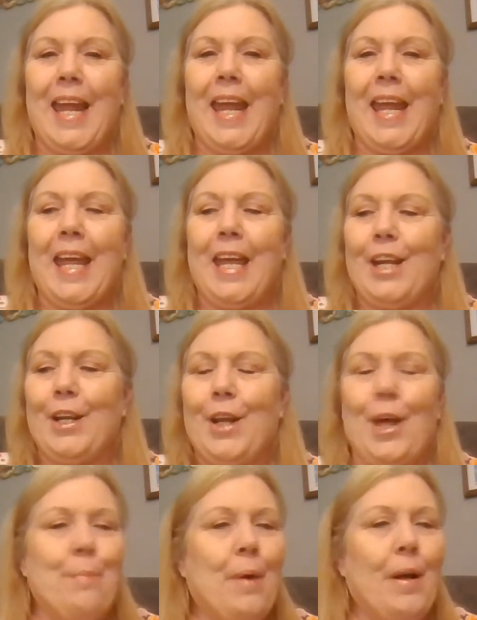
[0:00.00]
and
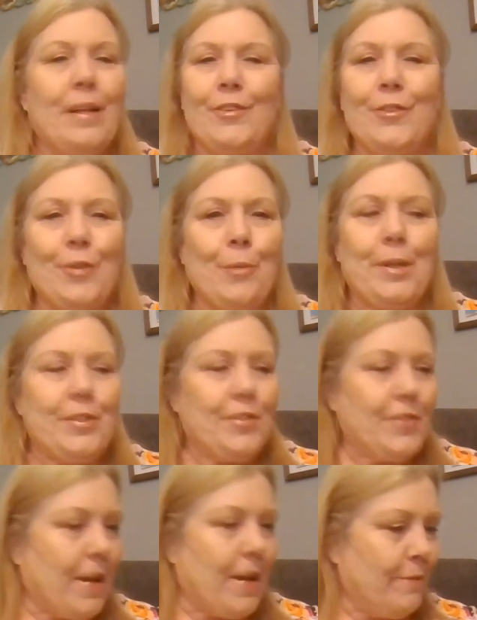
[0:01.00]
I bought so much
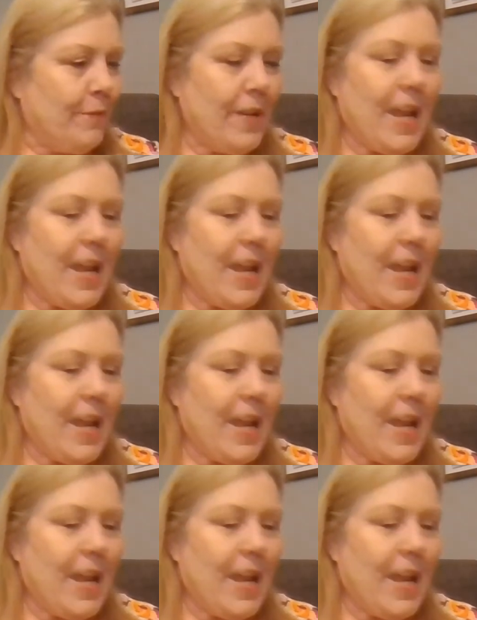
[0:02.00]
stuff